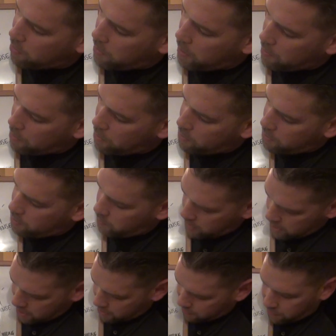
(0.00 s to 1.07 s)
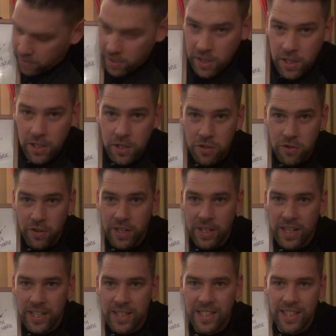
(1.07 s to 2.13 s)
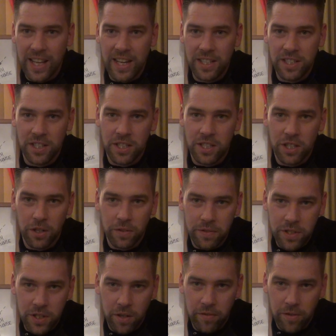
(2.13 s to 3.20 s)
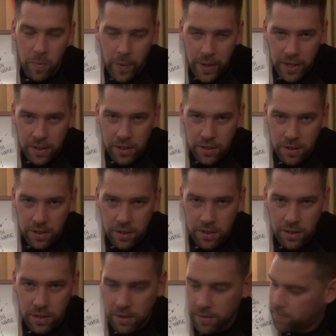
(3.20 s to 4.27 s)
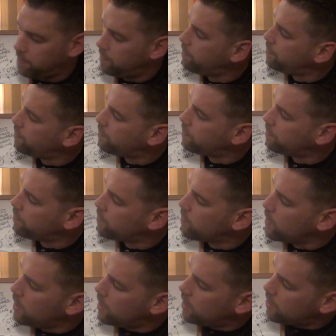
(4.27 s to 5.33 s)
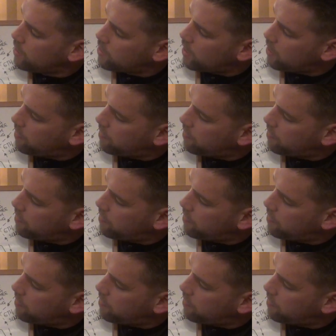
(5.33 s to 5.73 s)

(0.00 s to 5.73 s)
people, we have three stages of self-awareness. So the